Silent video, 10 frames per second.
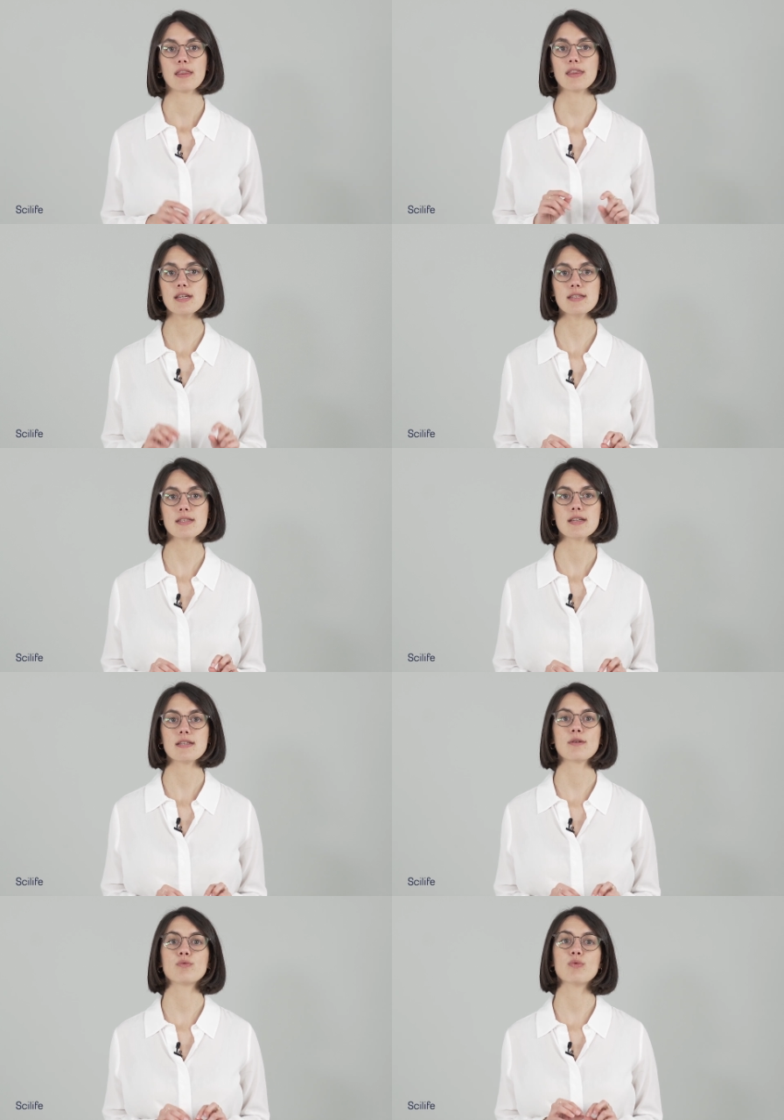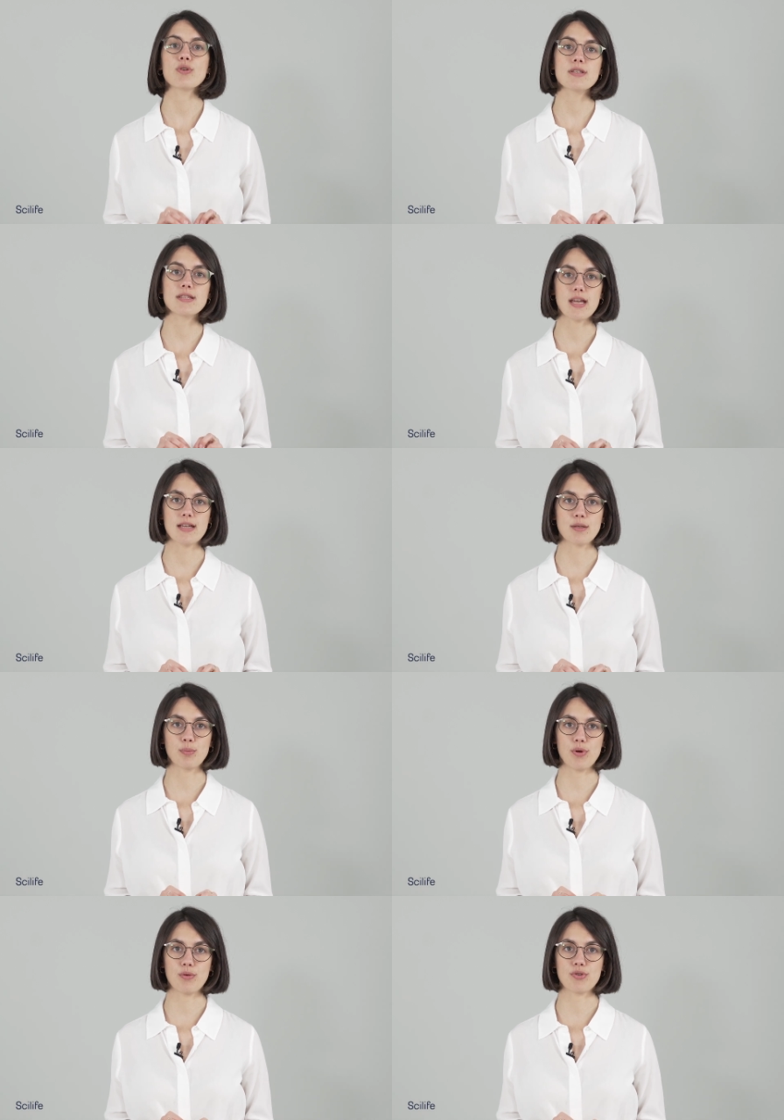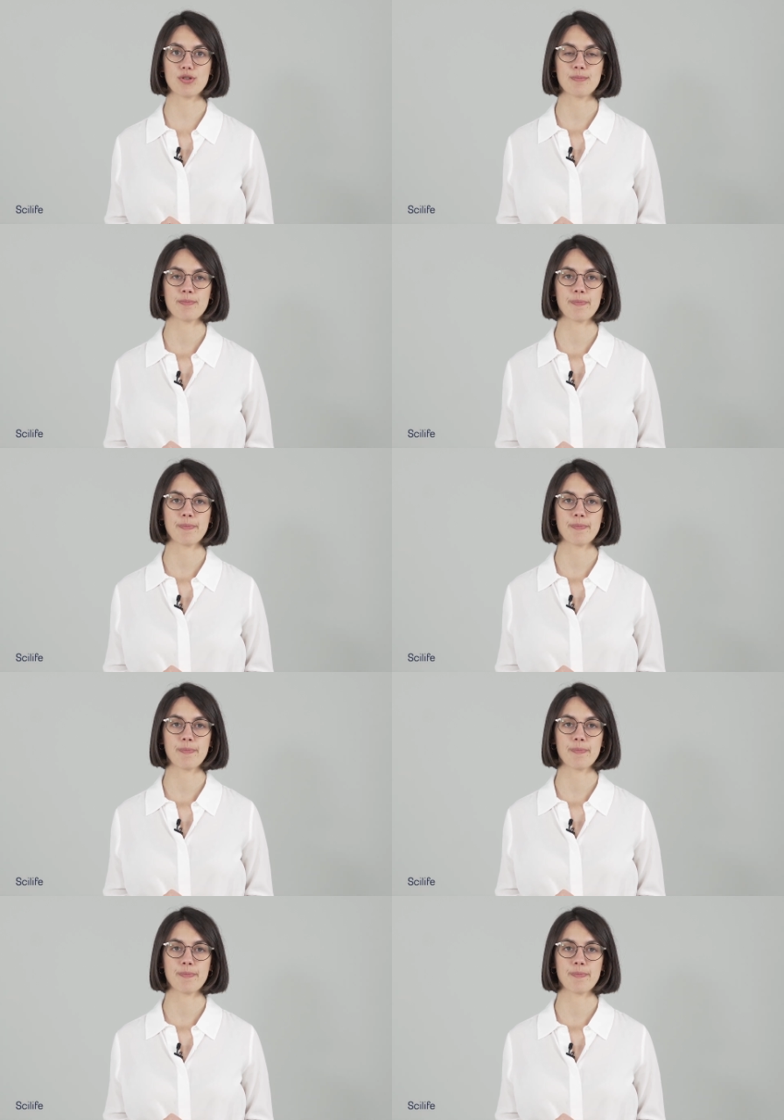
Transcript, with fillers: This is a worst-case approach.